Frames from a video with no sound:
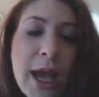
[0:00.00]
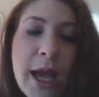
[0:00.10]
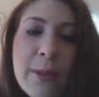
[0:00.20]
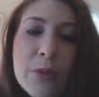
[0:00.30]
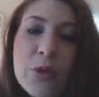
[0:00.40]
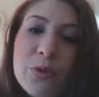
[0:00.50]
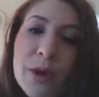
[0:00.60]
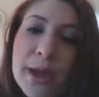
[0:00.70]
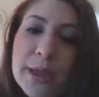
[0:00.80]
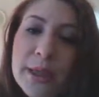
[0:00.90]
You'll
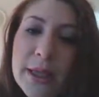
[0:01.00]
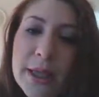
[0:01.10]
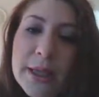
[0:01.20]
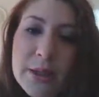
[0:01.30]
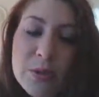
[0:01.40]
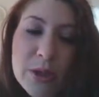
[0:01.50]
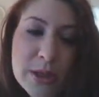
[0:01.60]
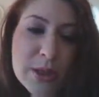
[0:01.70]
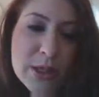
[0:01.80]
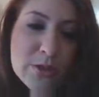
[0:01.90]
find
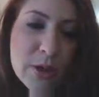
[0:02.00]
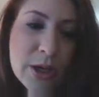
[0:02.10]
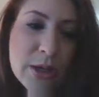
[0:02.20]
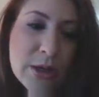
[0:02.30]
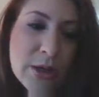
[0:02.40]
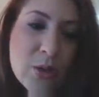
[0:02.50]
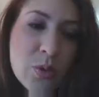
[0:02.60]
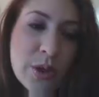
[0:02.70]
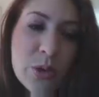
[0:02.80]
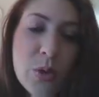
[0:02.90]
within this reading
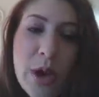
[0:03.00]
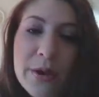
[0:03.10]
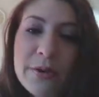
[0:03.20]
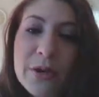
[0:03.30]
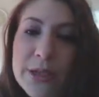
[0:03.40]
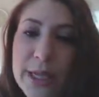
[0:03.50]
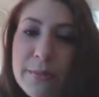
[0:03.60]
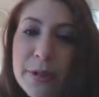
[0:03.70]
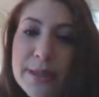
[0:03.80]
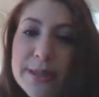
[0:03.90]
there are quite a few
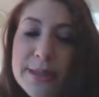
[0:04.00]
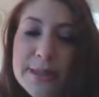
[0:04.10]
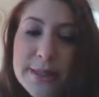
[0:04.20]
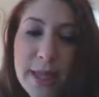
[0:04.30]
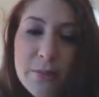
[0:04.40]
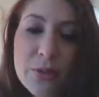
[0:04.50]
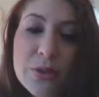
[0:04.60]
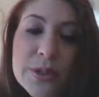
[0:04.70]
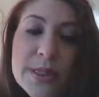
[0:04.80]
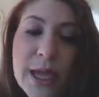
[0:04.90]
templates and
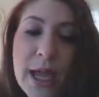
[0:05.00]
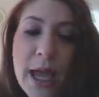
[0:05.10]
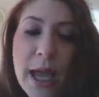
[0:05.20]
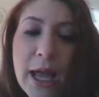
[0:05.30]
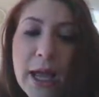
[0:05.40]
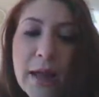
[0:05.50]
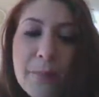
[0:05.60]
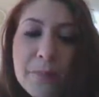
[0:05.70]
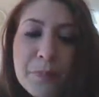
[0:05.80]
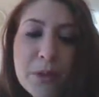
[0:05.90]
samples
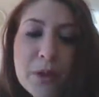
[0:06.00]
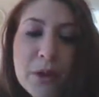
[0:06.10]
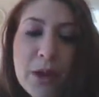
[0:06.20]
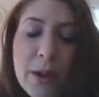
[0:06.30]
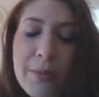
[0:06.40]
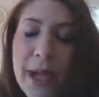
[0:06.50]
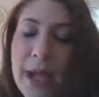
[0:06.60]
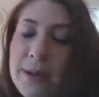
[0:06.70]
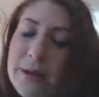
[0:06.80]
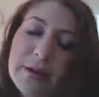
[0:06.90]

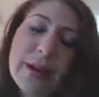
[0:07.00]
about